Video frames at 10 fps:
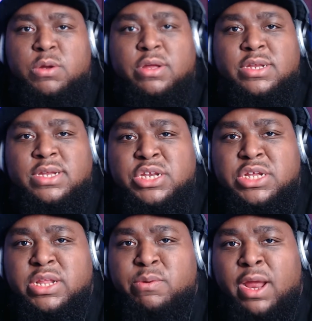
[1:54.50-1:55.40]

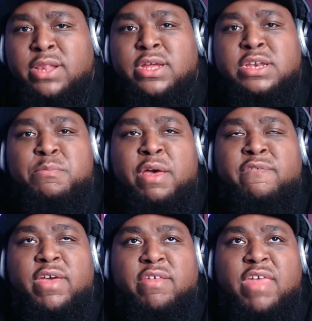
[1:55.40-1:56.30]
essentially, when I looked at my
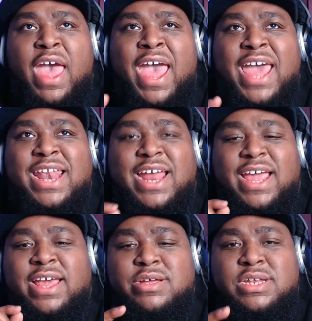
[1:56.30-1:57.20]
face, I had
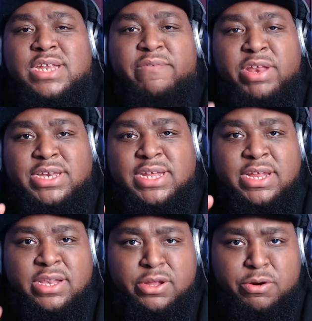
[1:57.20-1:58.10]
like
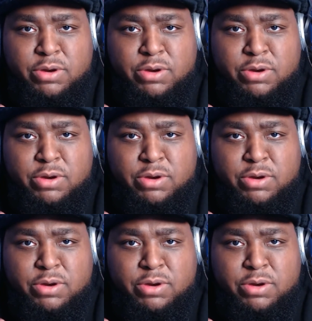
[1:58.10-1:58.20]
17 little